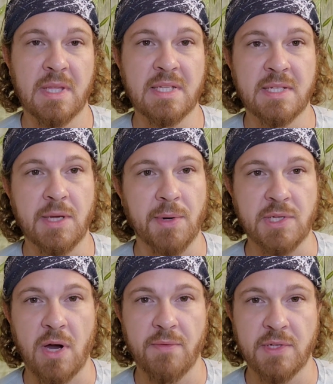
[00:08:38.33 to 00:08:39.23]
That's a
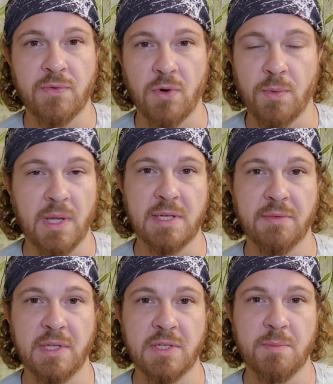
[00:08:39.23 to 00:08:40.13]
serious harvest for a
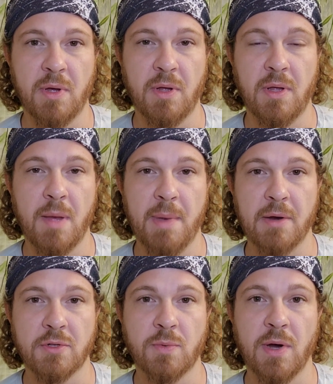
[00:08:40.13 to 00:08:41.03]
relatively small
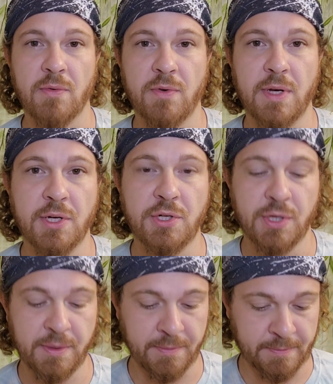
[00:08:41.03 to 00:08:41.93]
amount of square footage.